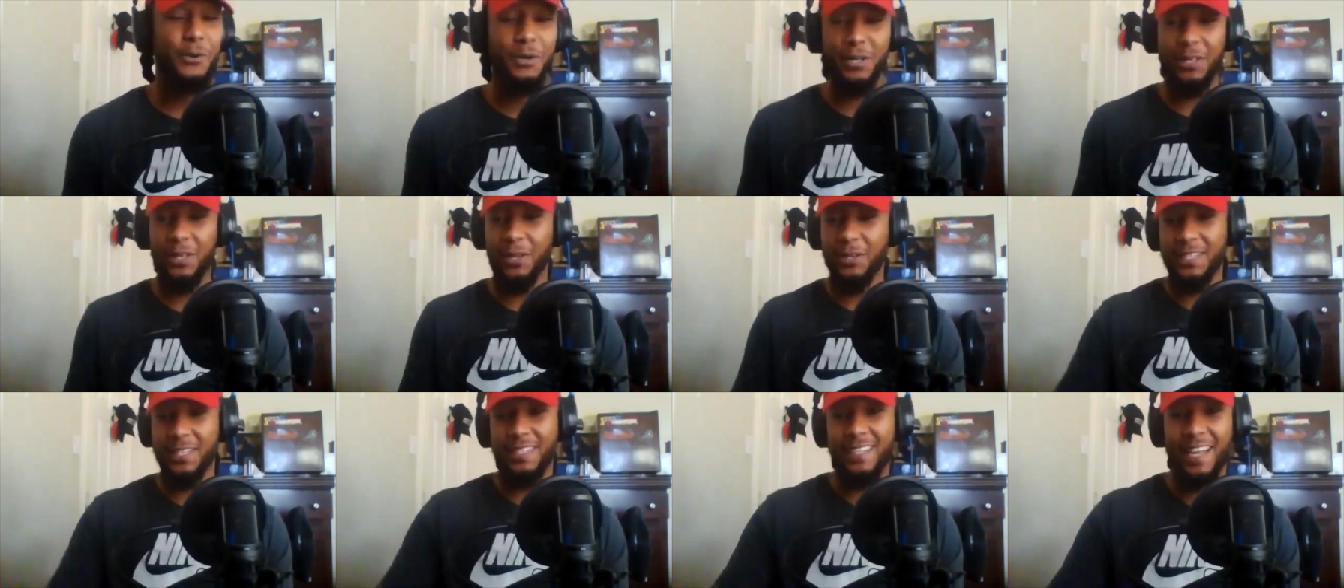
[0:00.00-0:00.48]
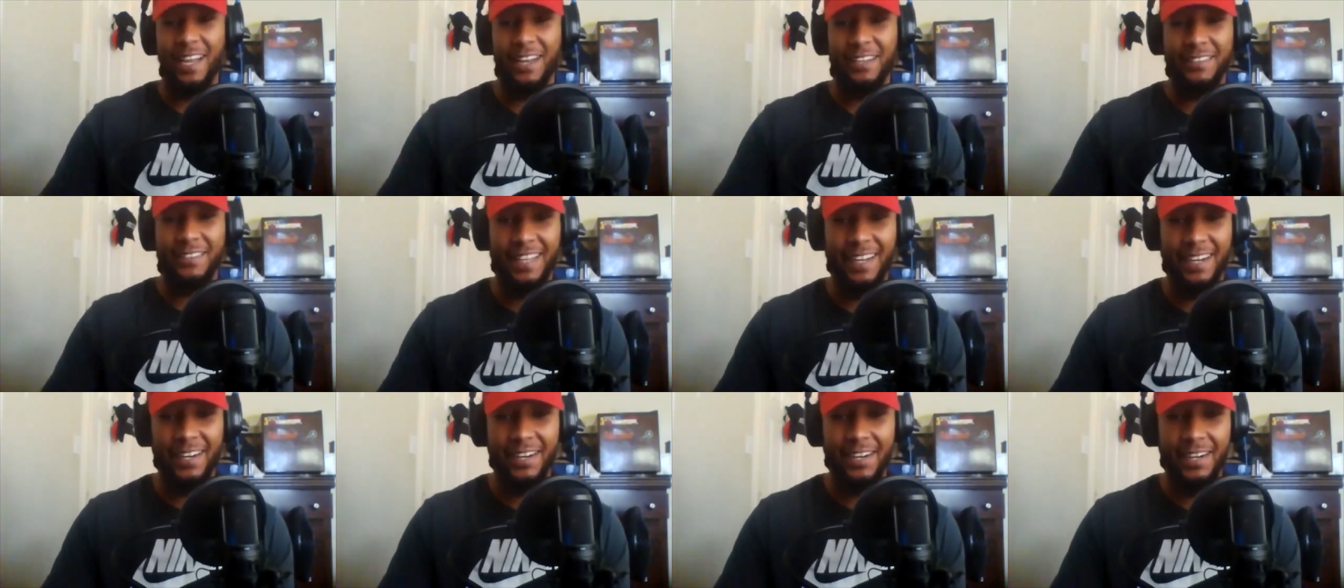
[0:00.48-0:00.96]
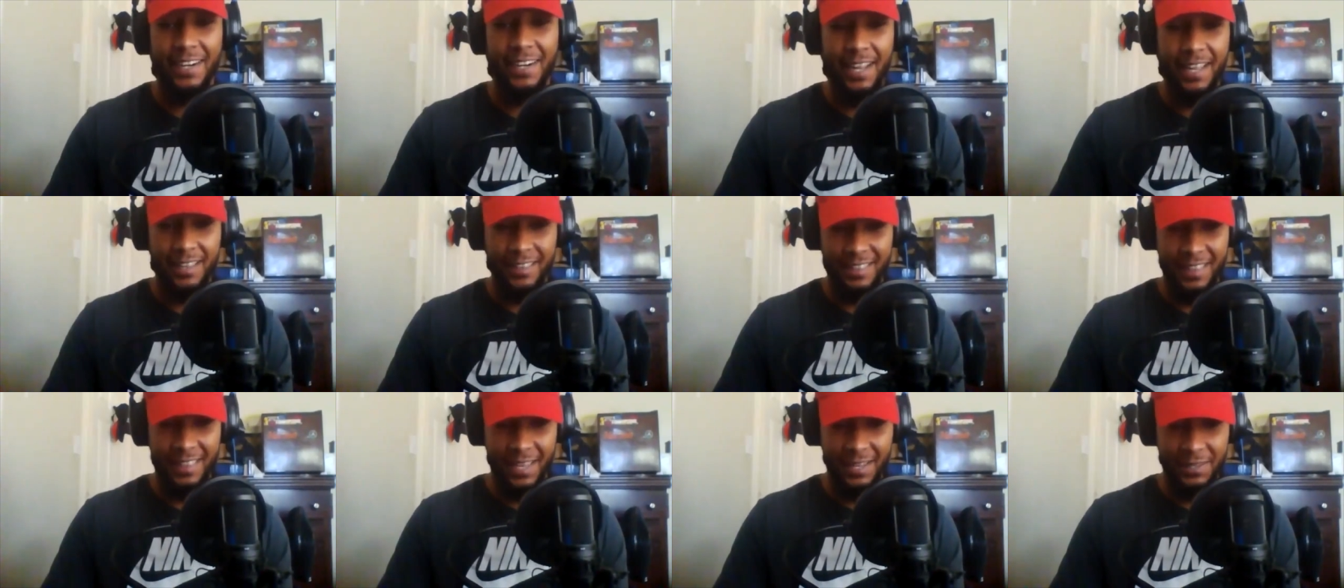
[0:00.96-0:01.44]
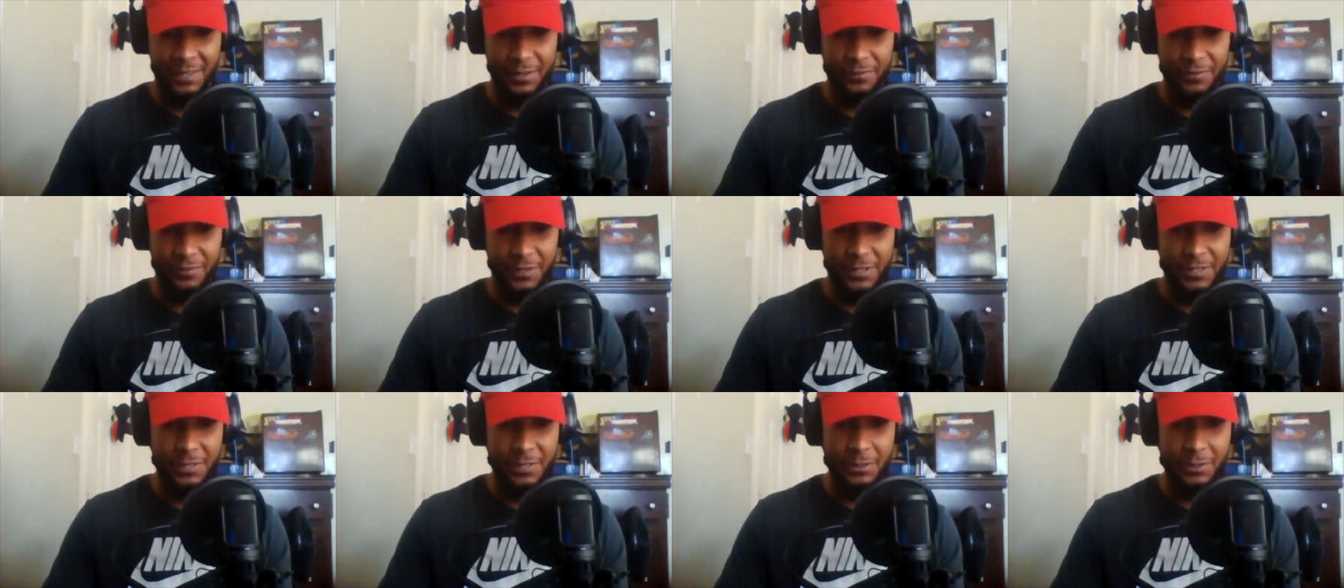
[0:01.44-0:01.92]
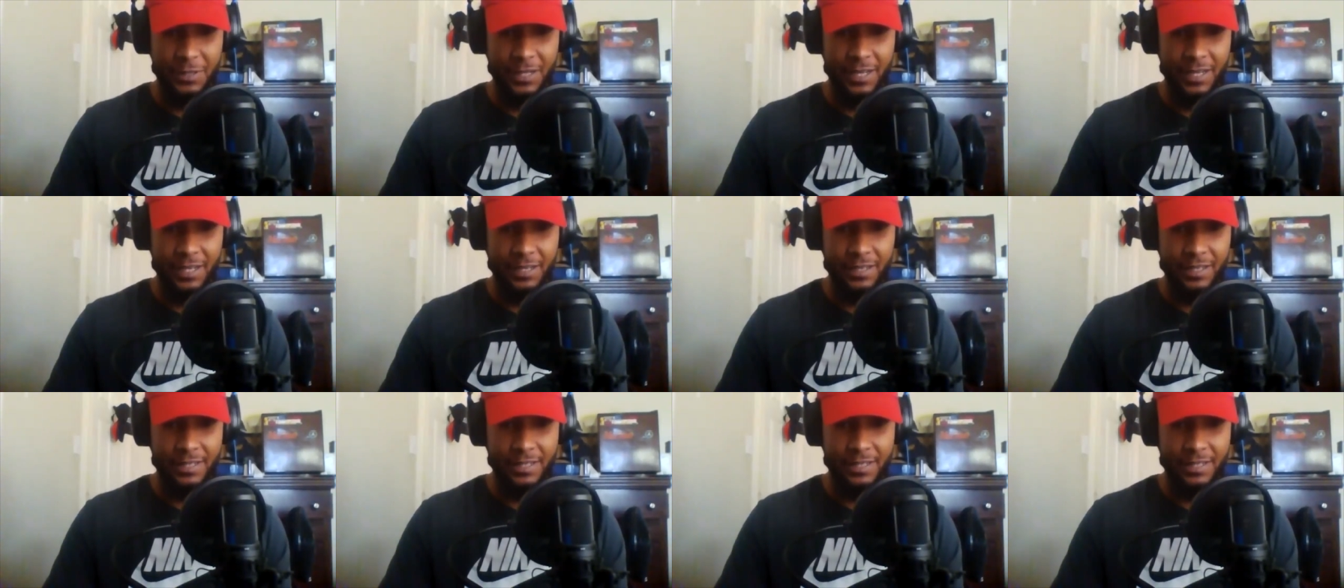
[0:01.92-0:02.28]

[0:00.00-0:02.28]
close it down there. Thank you for tuning in.